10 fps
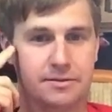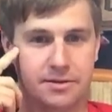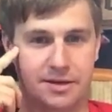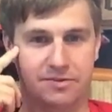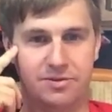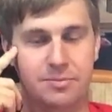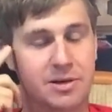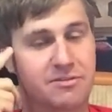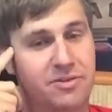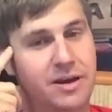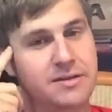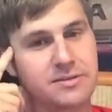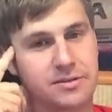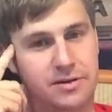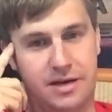If anybody finds
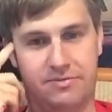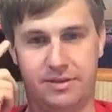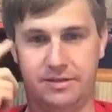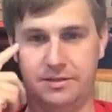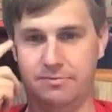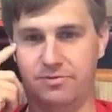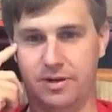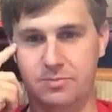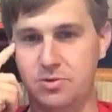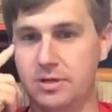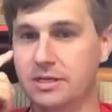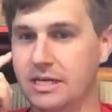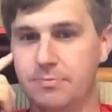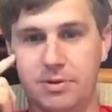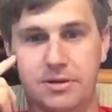the other half of that subframe, you can
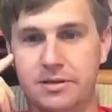keep it.